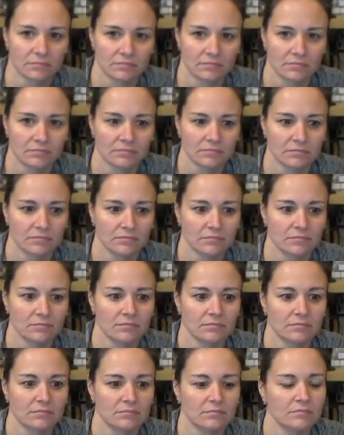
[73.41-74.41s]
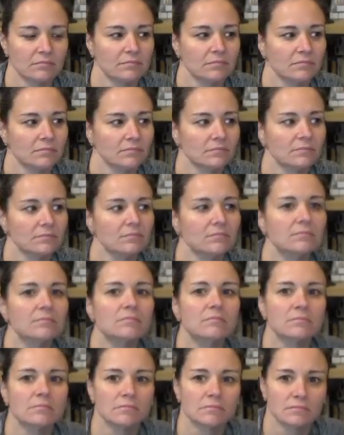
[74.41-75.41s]

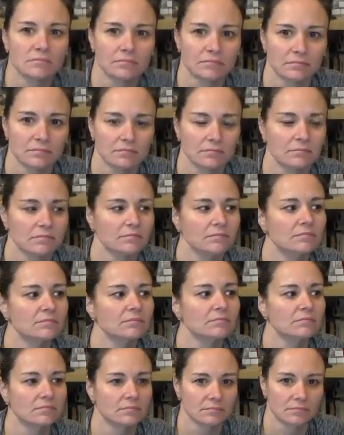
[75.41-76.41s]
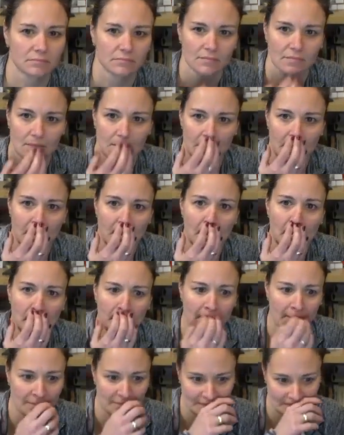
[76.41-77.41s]

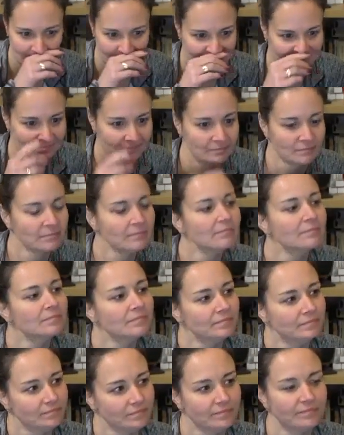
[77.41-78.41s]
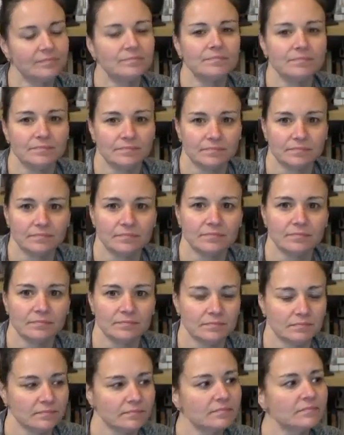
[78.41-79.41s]

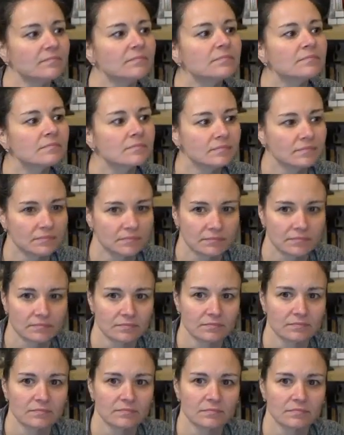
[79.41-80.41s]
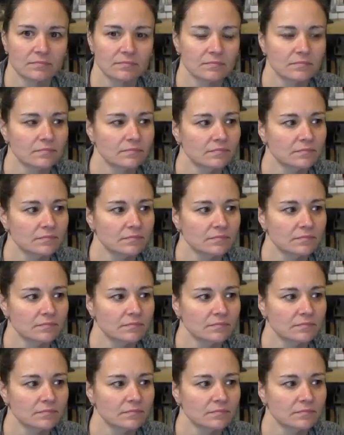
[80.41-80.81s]
(not speaking)